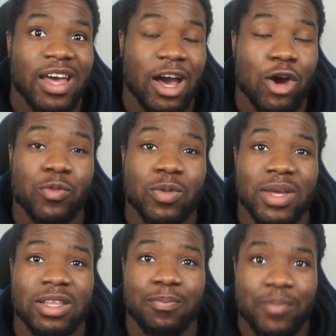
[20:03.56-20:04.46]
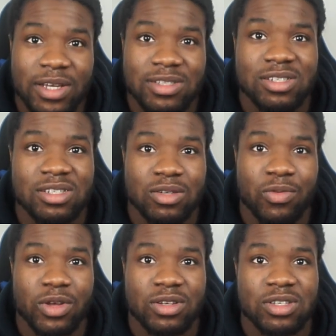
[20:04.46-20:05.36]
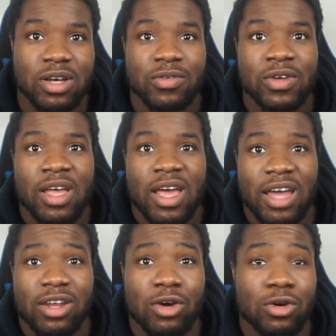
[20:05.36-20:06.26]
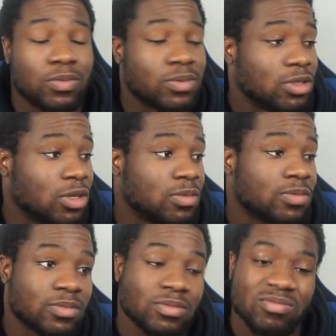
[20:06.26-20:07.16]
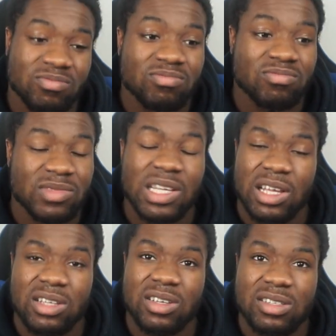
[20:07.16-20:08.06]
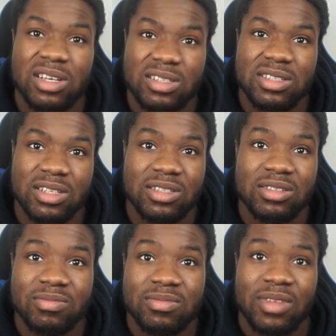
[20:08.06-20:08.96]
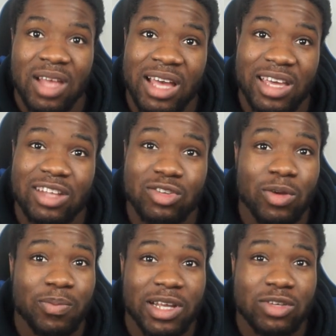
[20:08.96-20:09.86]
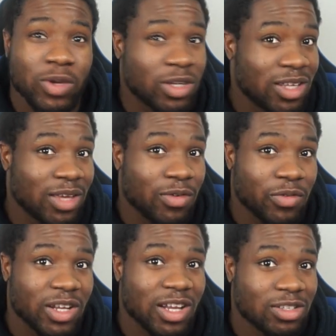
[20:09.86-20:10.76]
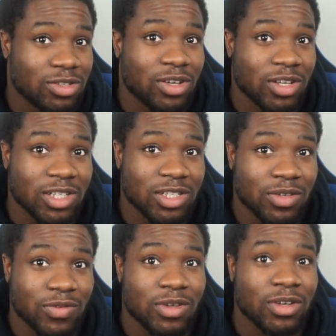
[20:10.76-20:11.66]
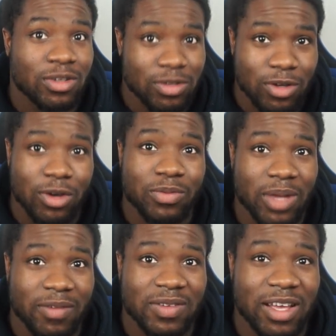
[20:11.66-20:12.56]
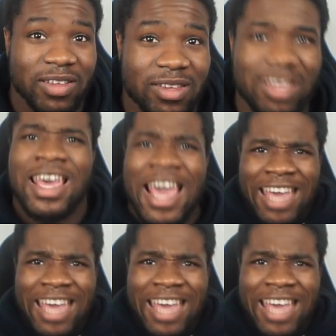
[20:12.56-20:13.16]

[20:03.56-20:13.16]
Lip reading: I hope you make the best decision for yourself, and I hope you succeed and get to a place where you didn't even realize you could achieve. So hope you have a nice day.